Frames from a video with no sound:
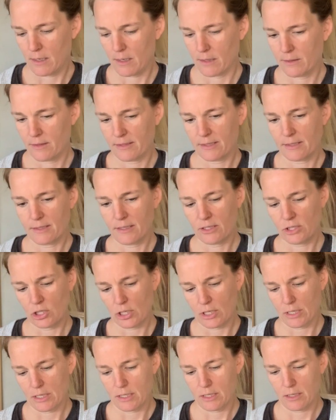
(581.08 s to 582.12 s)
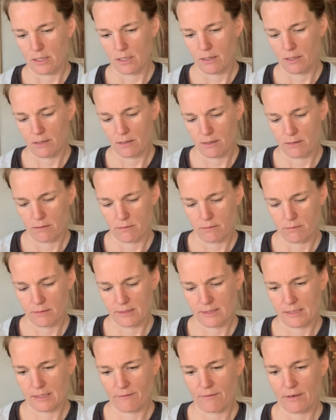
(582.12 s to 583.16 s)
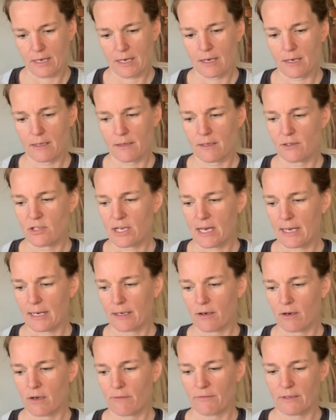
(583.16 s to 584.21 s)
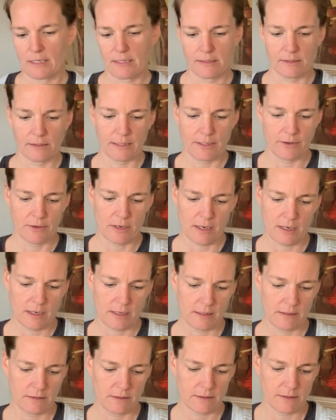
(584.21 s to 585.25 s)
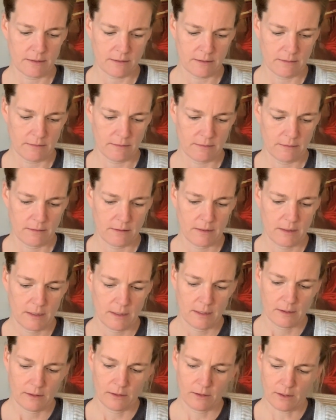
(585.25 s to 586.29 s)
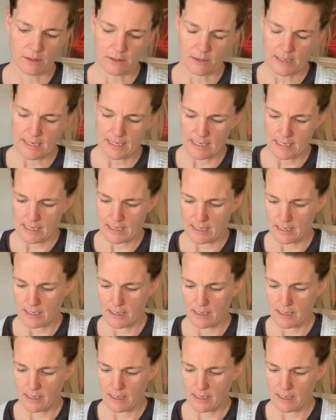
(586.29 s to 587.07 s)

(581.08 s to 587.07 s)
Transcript: This edition, let's see if I can get the jacket off easily or not. Doesn't look like it.